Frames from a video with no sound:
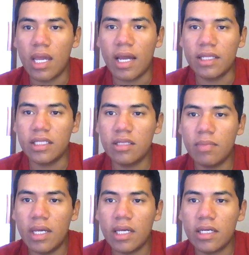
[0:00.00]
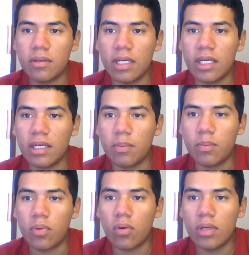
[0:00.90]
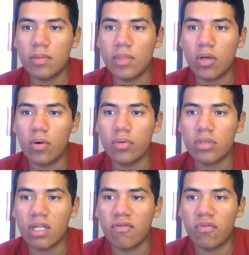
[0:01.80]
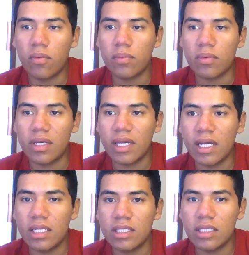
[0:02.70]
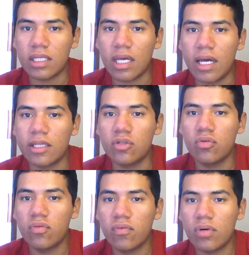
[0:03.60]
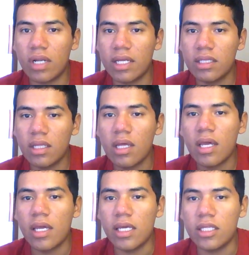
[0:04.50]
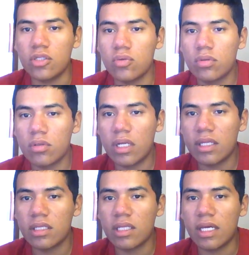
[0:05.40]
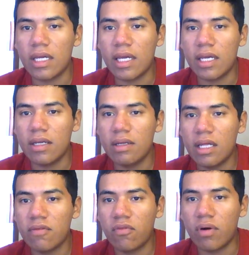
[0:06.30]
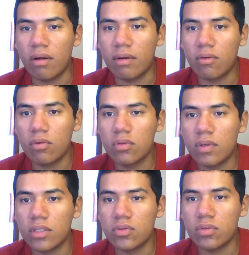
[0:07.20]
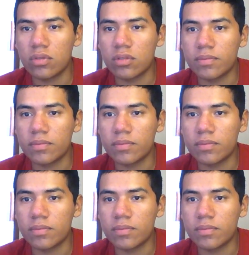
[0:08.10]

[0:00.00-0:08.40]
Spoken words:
and this makes a problem because transform healthy and useful land in useless areas for agricultural use.